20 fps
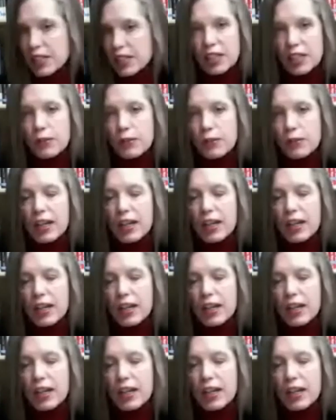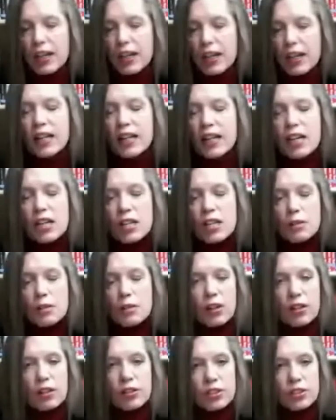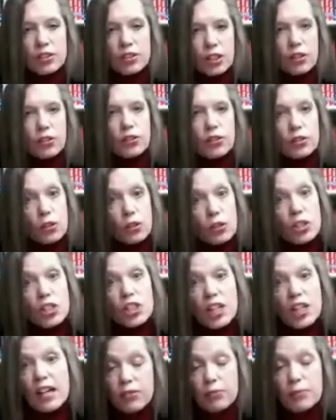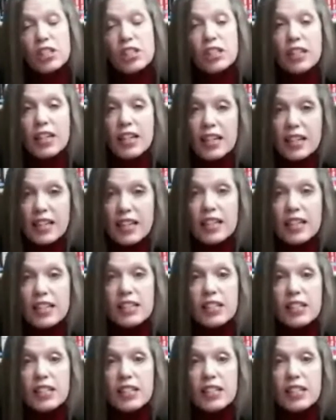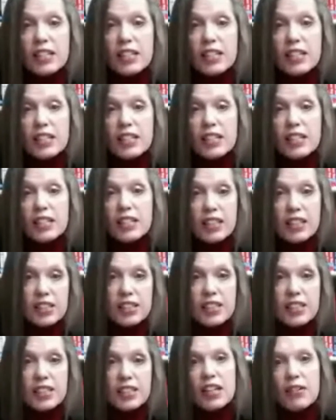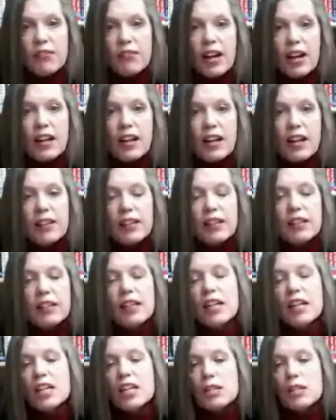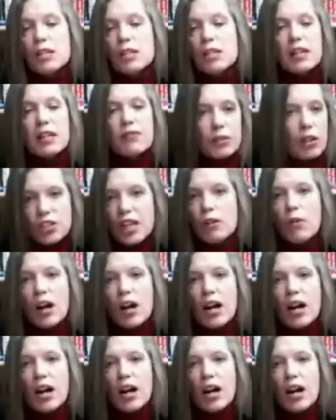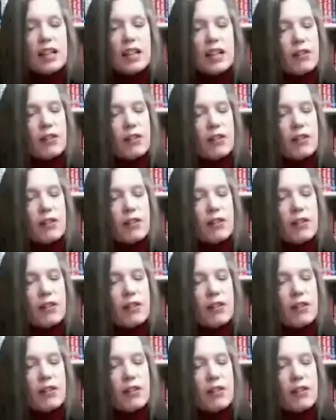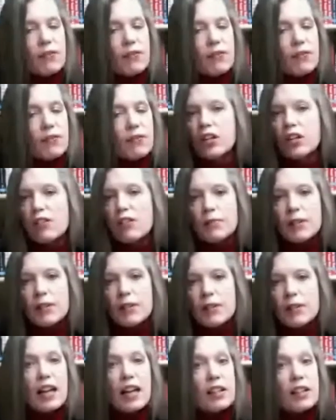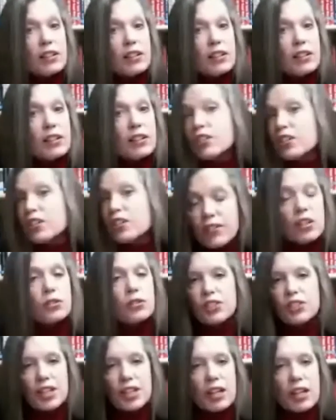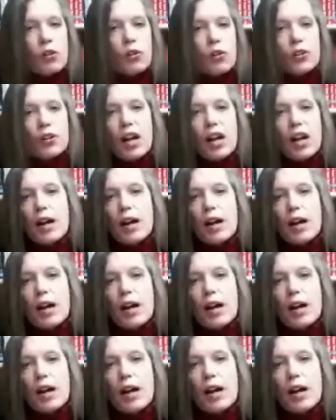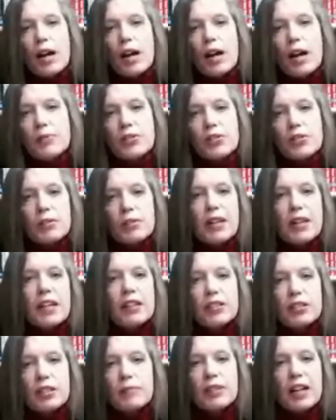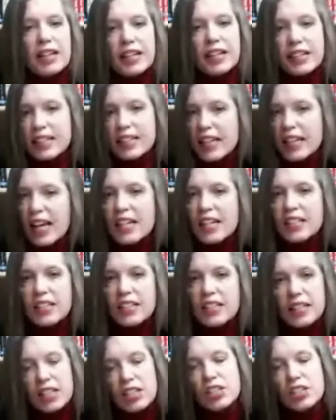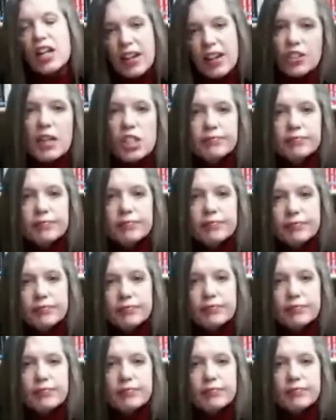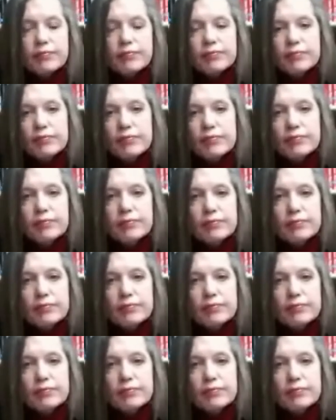there's a potential anyway to put your child's information into this data leviathan to be made available statewide, federal government, to the governor, to whatever stakeholder happens to make some kind of case that they should have access to this information.